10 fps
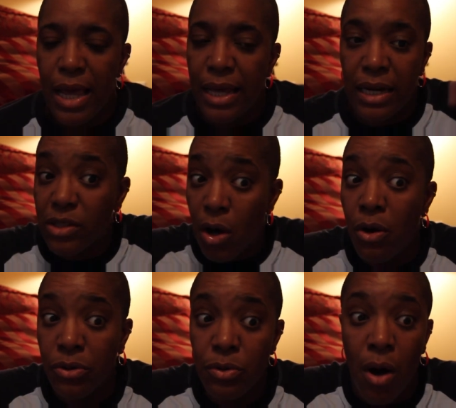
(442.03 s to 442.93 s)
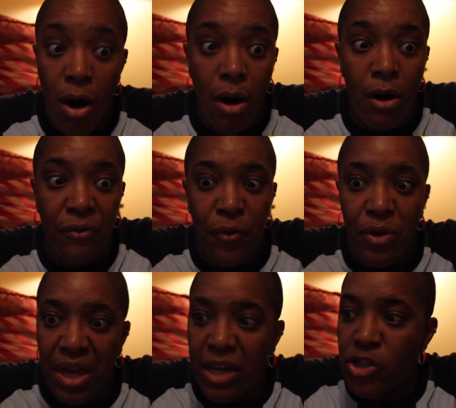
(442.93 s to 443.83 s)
and that's all you are for that